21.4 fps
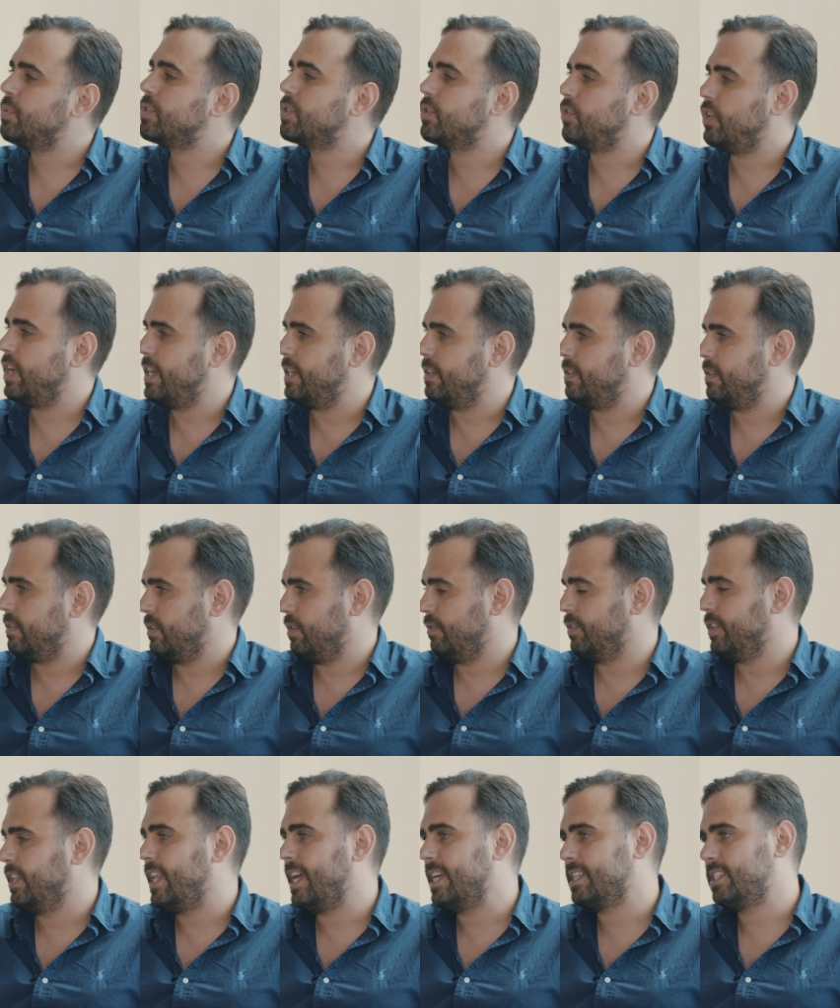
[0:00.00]
was great
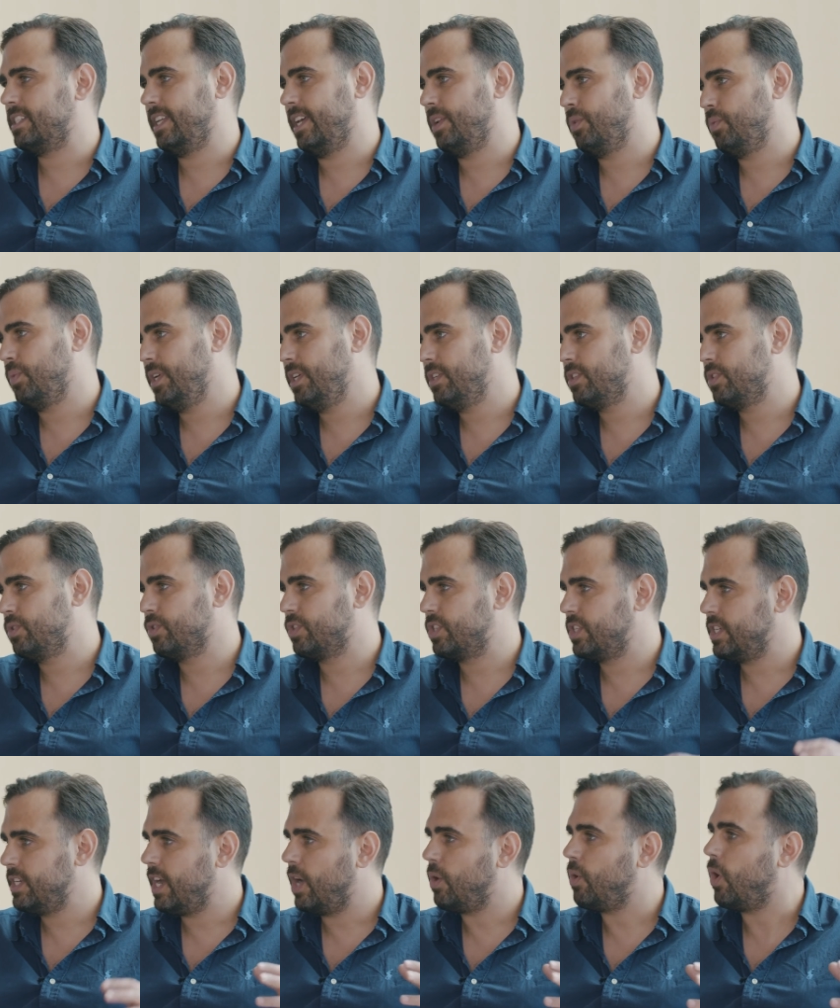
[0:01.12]
over the last 10 weeks to
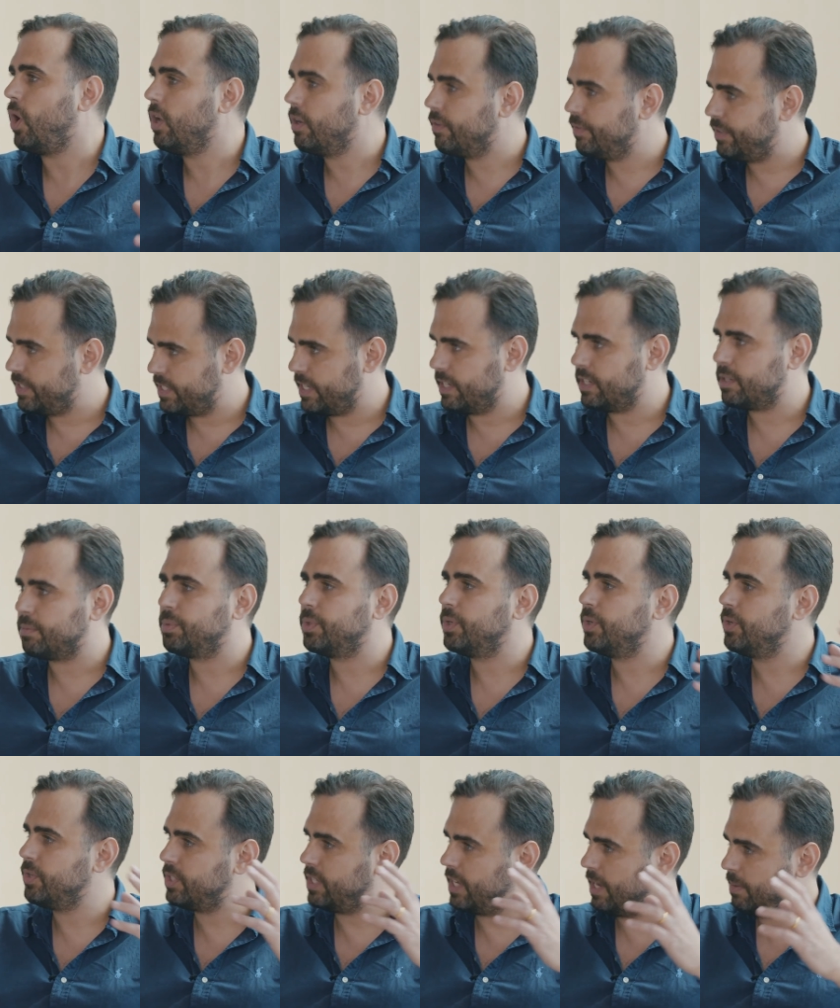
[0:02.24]
see how all of these
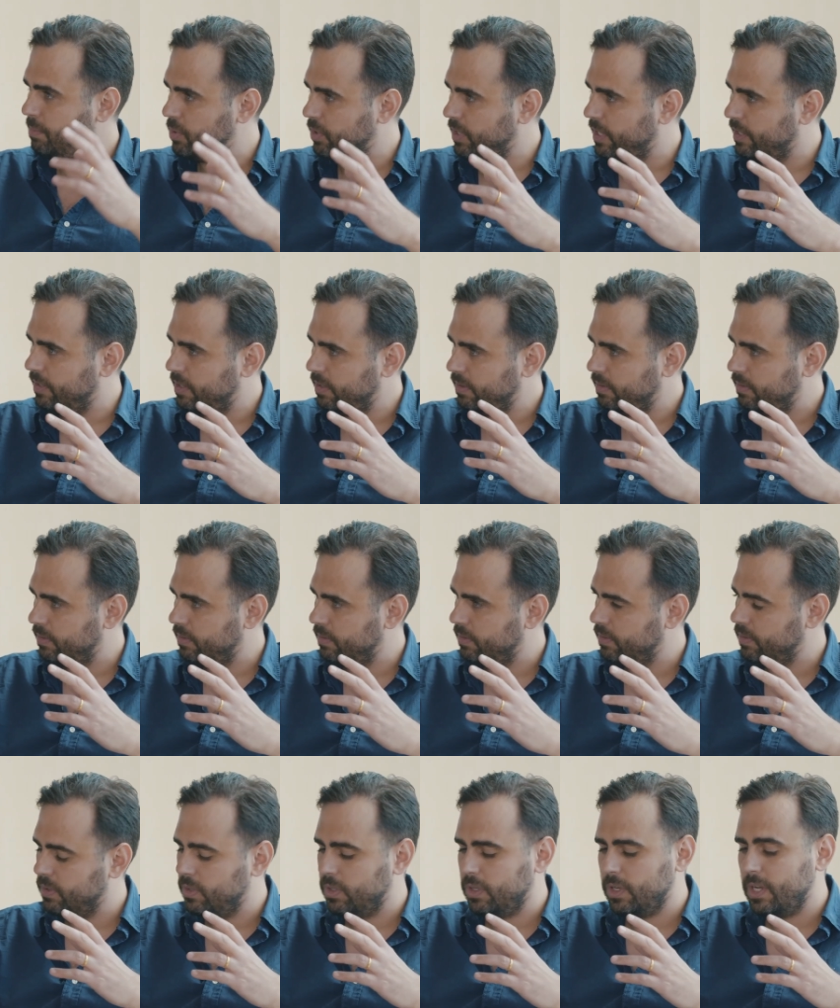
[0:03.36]
entrepreneurs came together
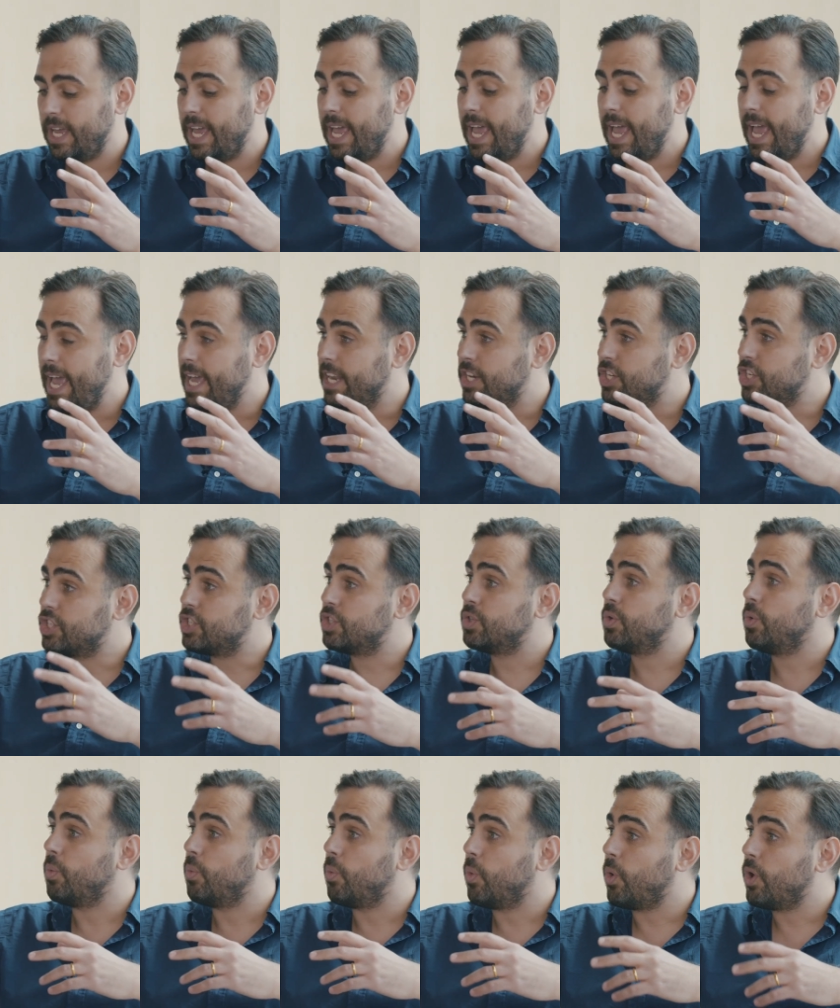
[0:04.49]
and just
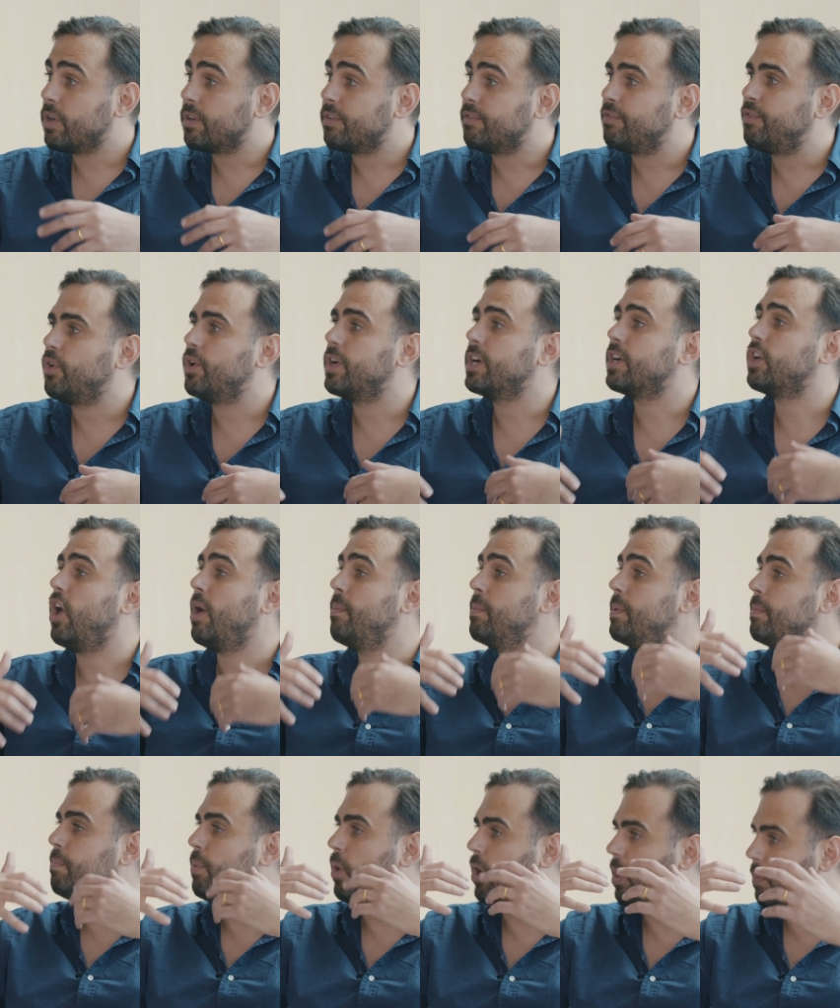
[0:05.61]
worked for a
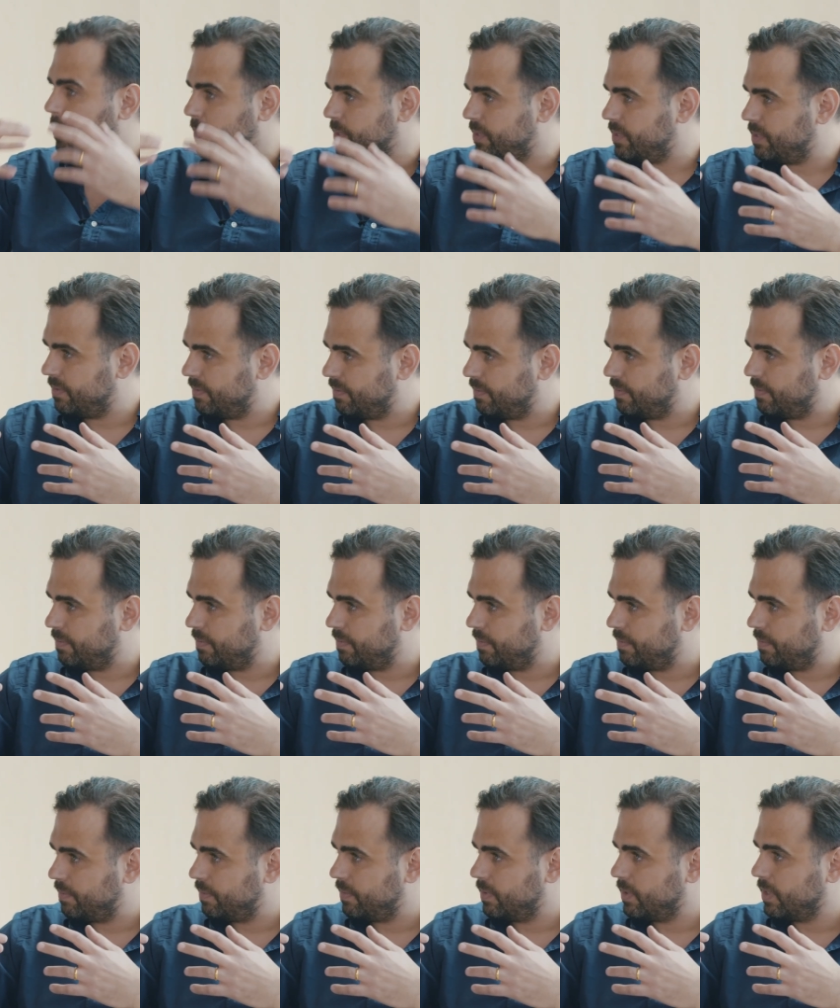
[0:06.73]
common purpose
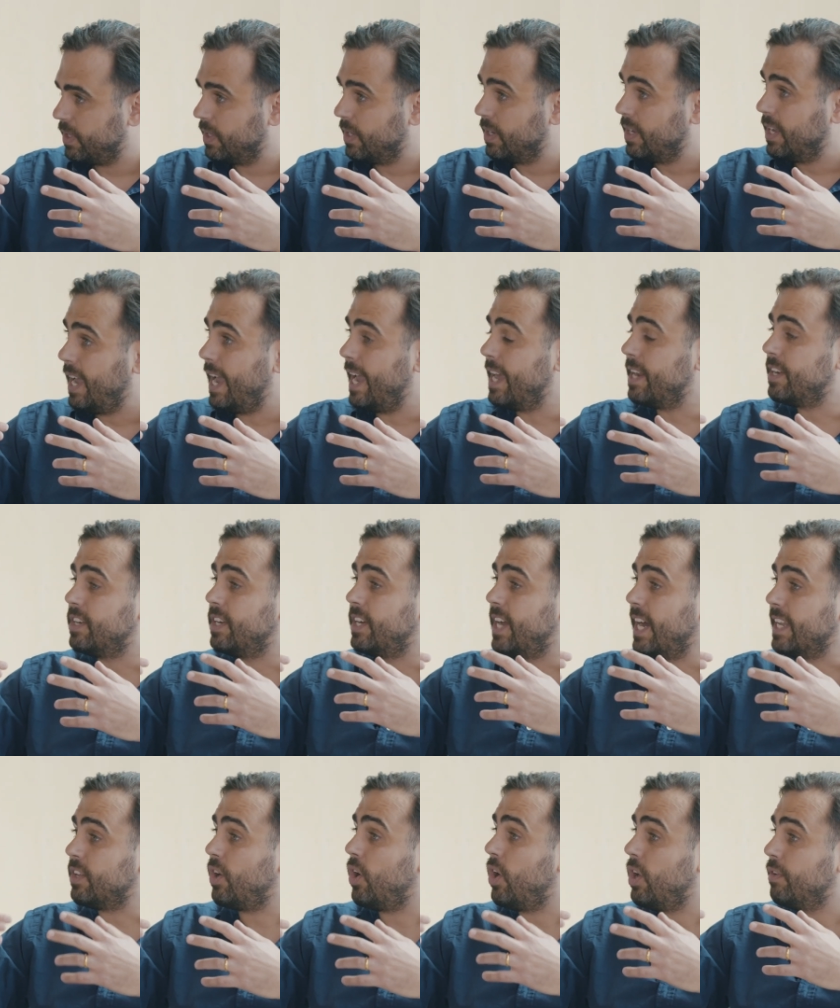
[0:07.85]
and
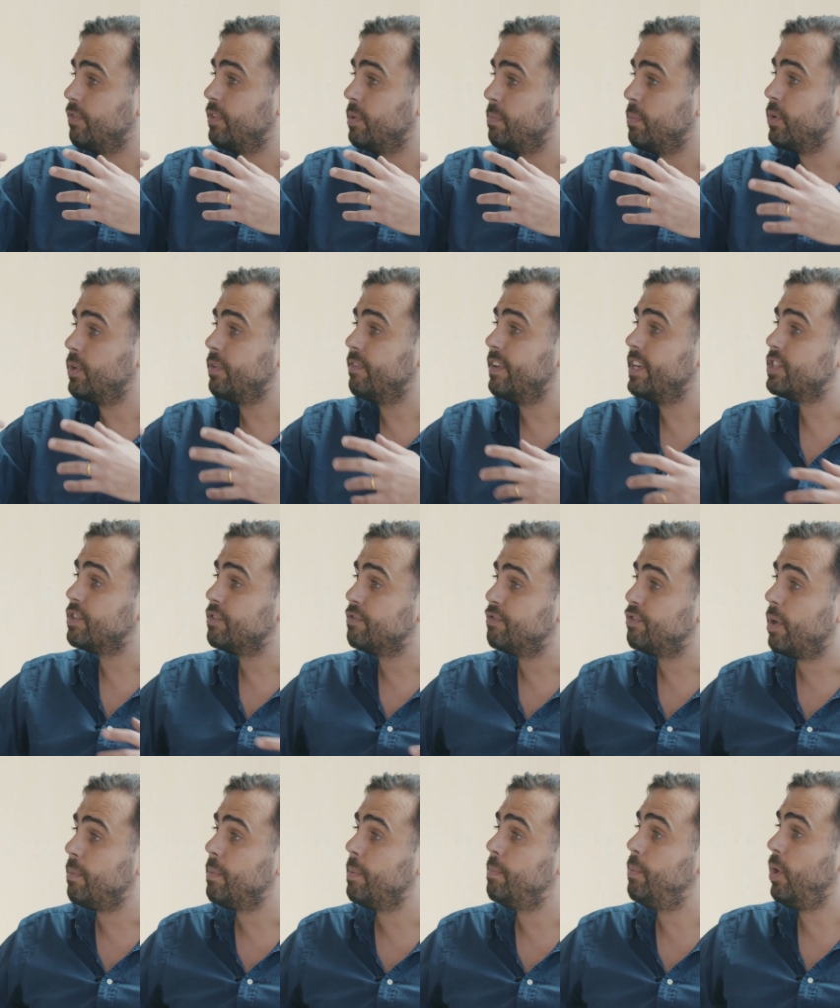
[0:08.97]
got all of the motivation
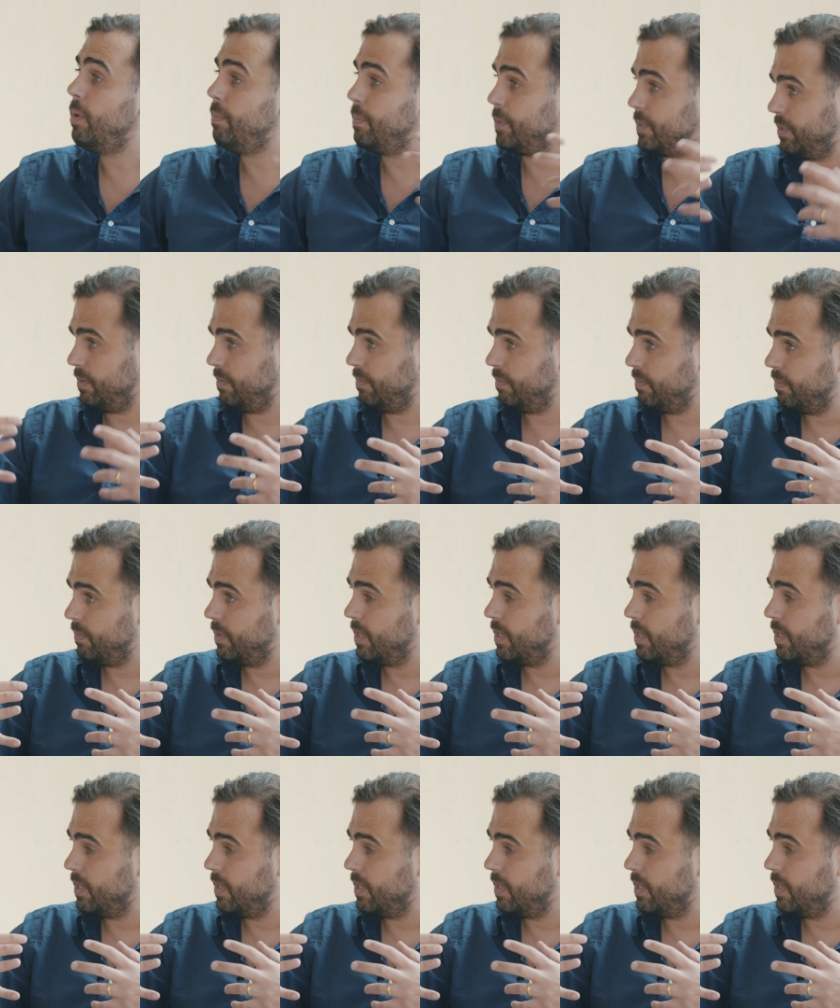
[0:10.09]
from a purpose.